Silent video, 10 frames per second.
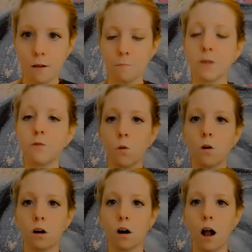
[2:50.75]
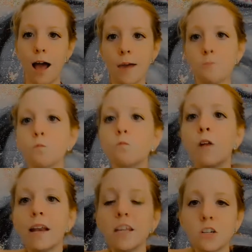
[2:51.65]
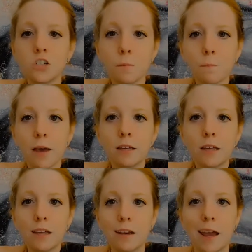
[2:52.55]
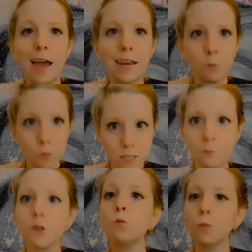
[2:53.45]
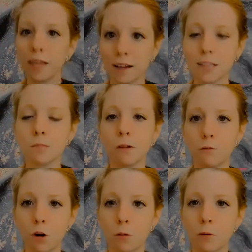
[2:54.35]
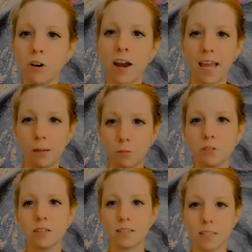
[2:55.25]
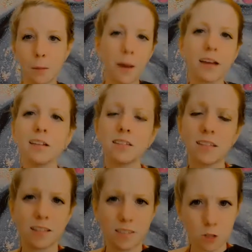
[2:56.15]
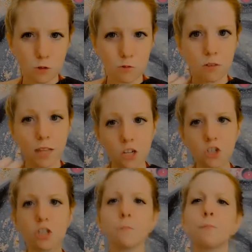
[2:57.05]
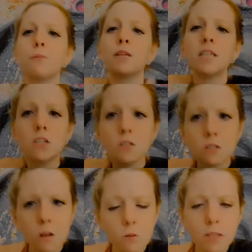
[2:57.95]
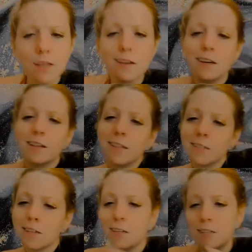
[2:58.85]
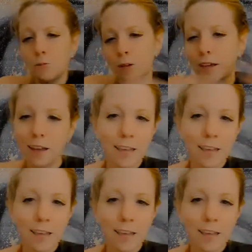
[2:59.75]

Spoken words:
before I'm ready to jump back in. And it was a few weeks before we were able to step back into that sexual relationship, and we did it slowly, and he listened, and